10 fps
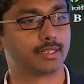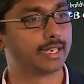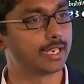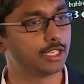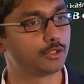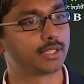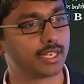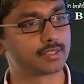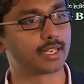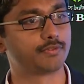get into
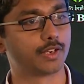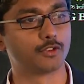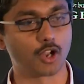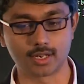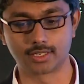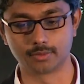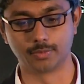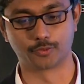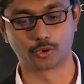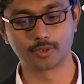things that we have not done
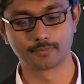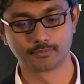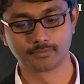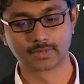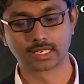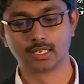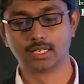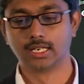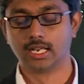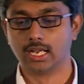before.
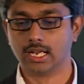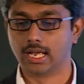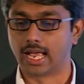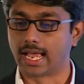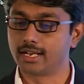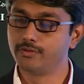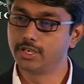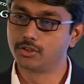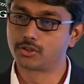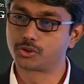And
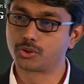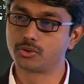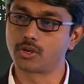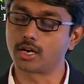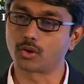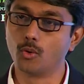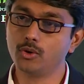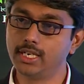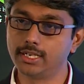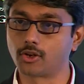we should not
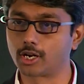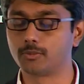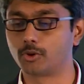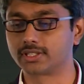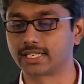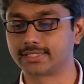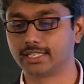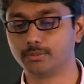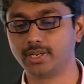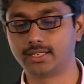only talk about
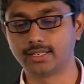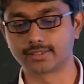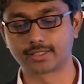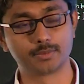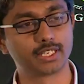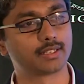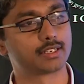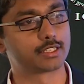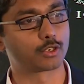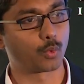sustainability as something that
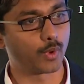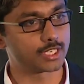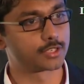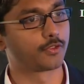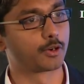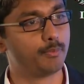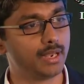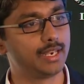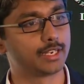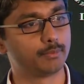is a quest for
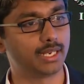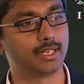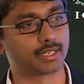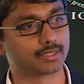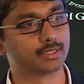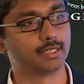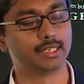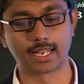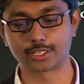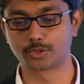building a building.
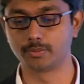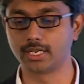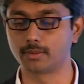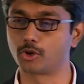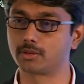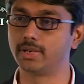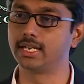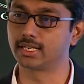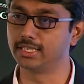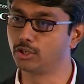It has to be about
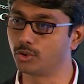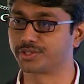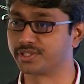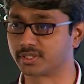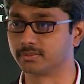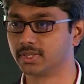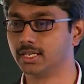building an ecosystem.